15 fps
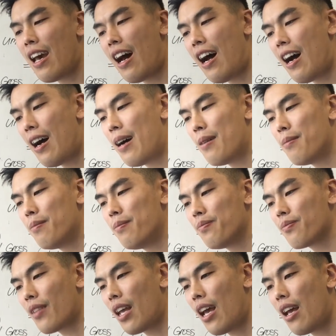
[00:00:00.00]

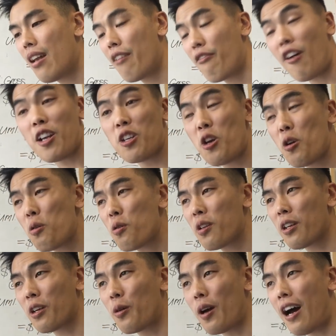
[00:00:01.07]
And if I knew
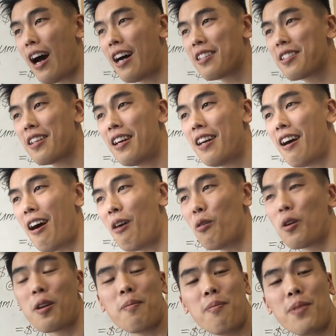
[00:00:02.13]
the answer, I
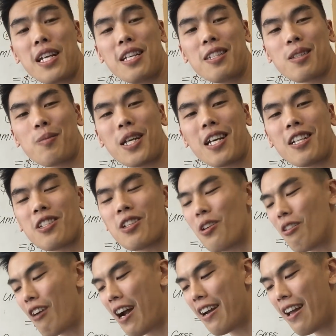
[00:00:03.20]
wouldn't be speaking to
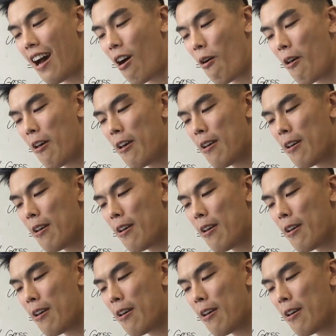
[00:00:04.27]
you right now.